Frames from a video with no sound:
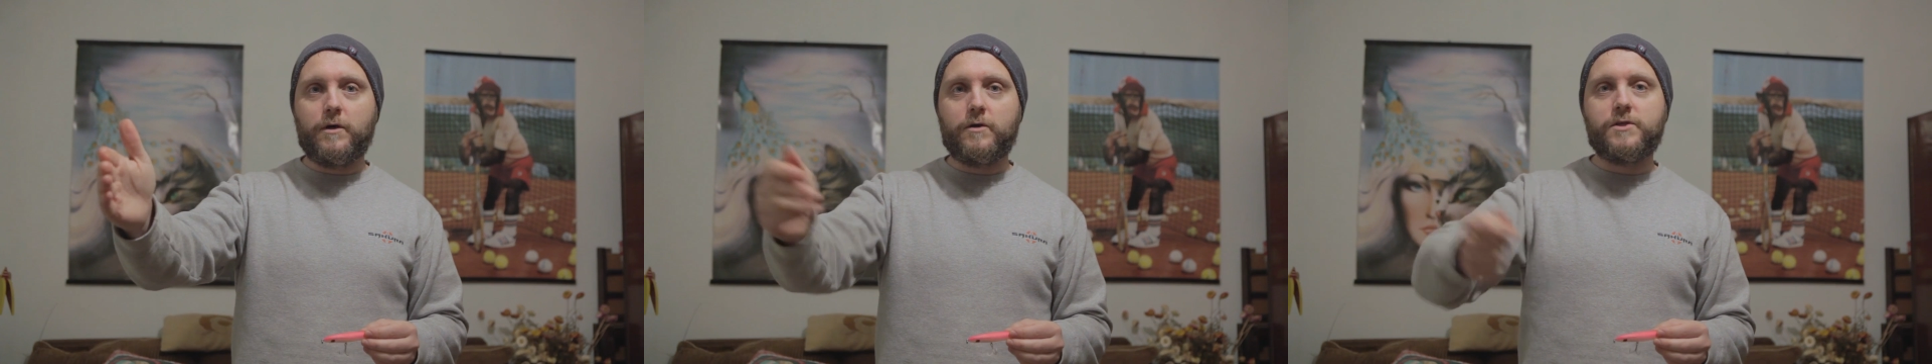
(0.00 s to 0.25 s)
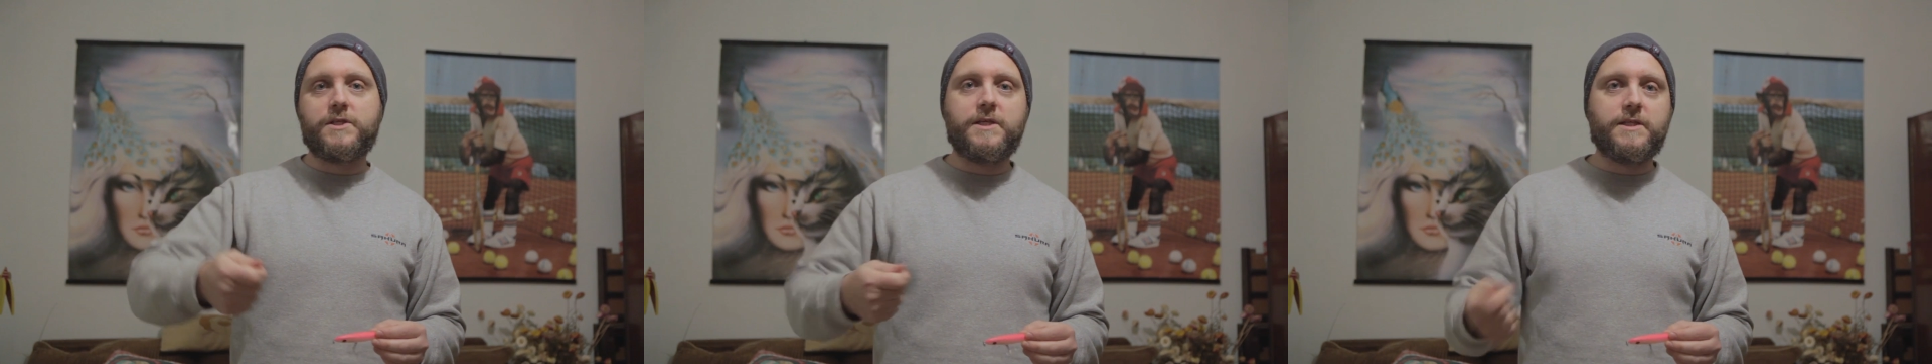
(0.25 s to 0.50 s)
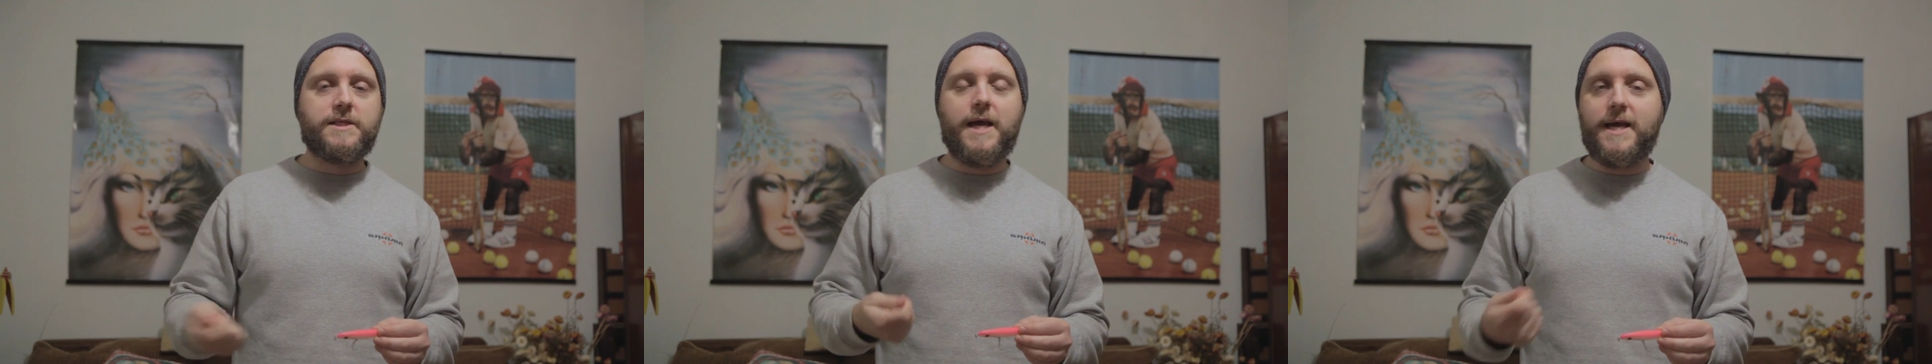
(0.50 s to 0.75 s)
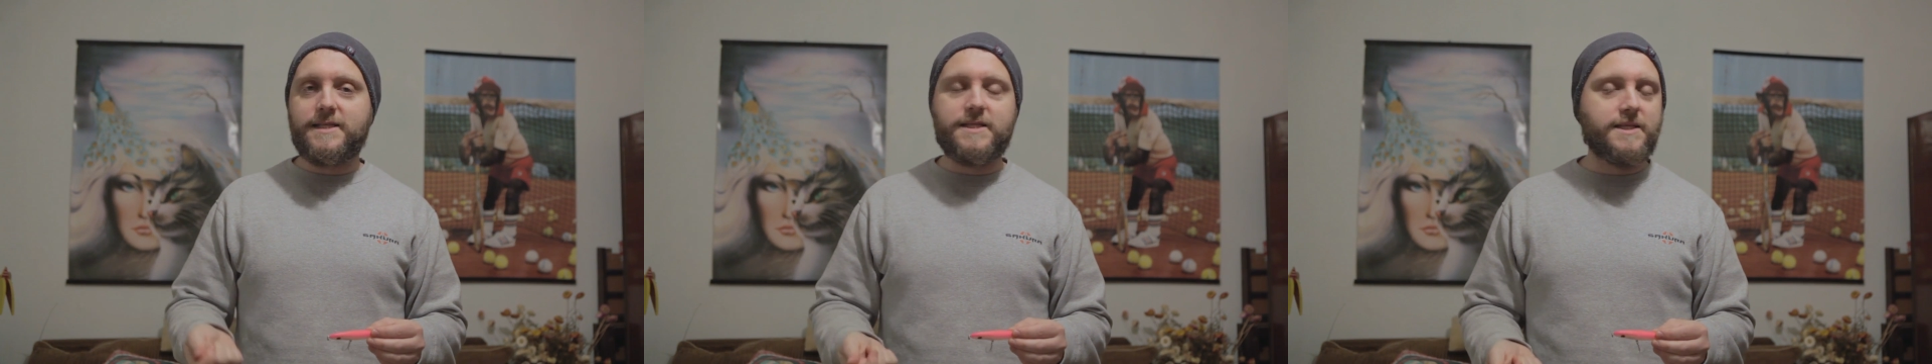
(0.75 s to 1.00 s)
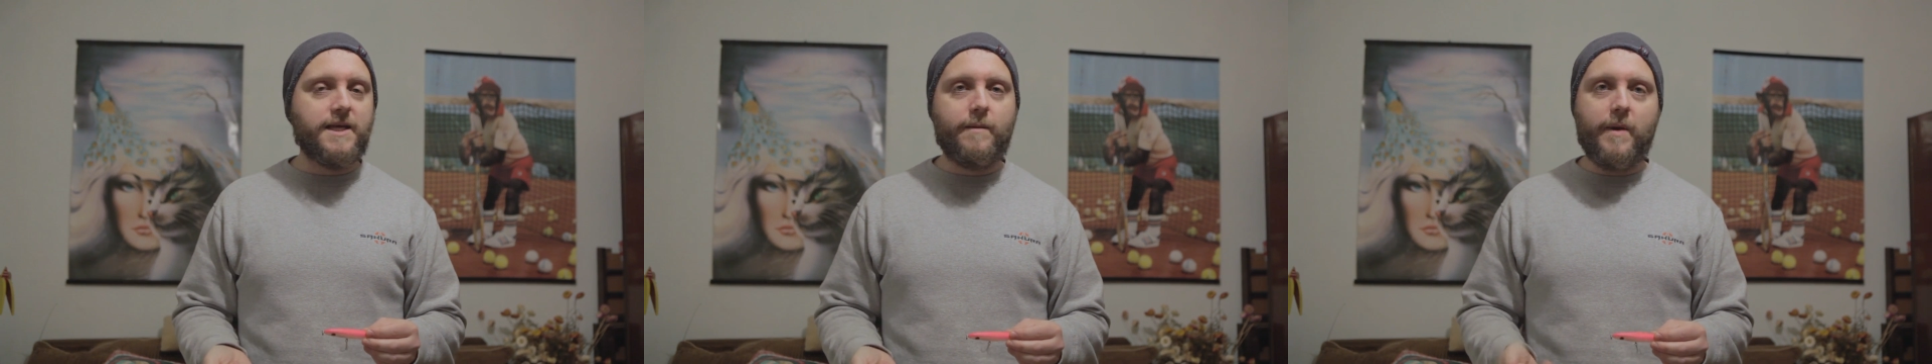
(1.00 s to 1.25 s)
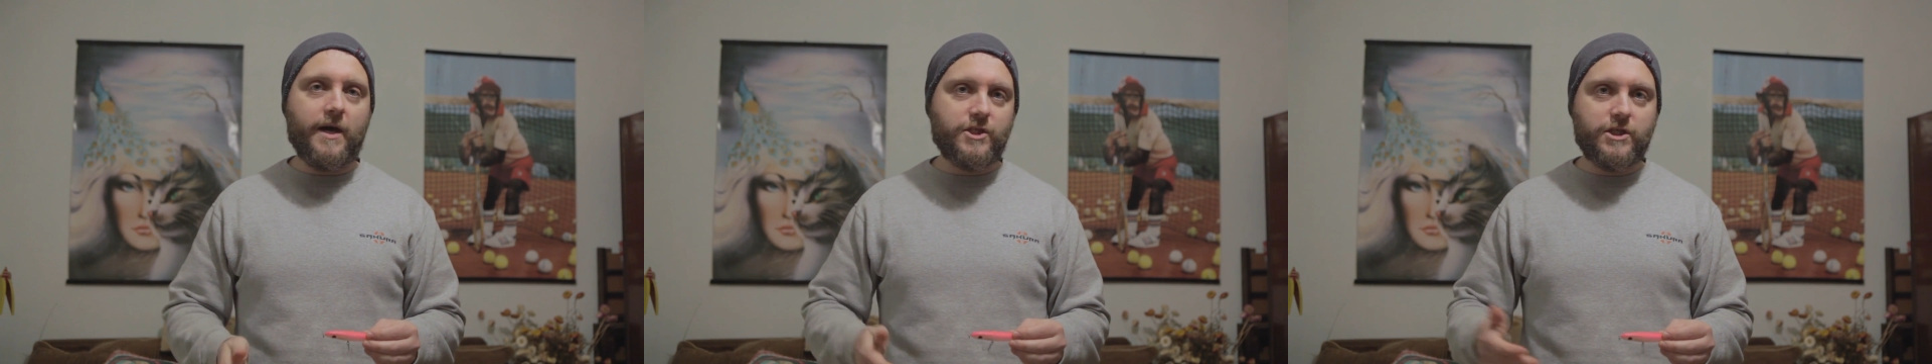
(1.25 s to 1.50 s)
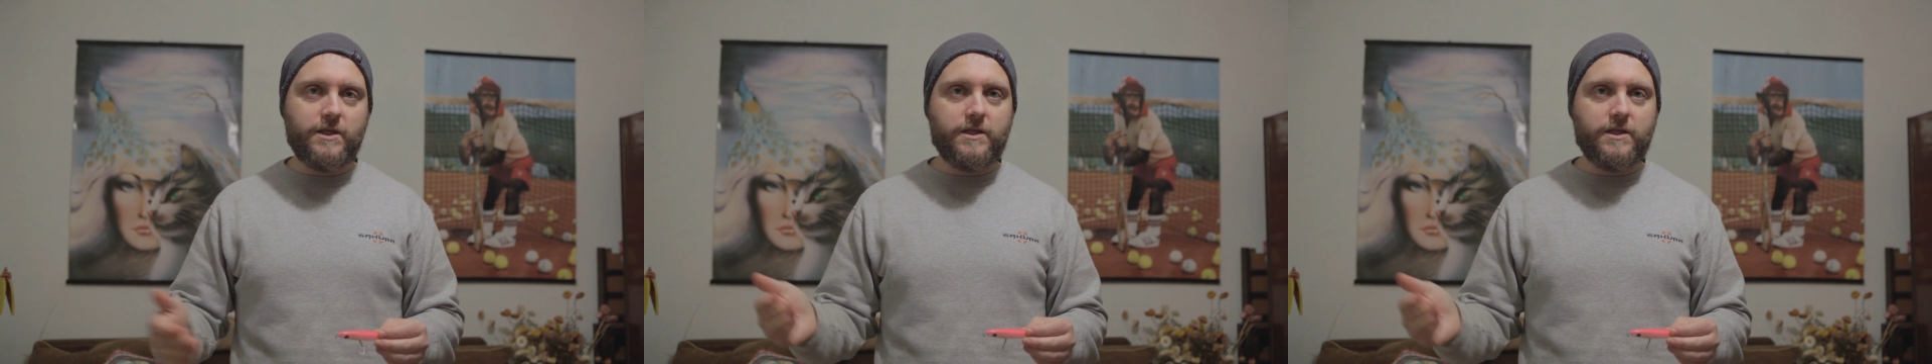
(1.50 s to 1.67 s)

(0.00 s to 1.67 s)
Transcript: because it has the same action,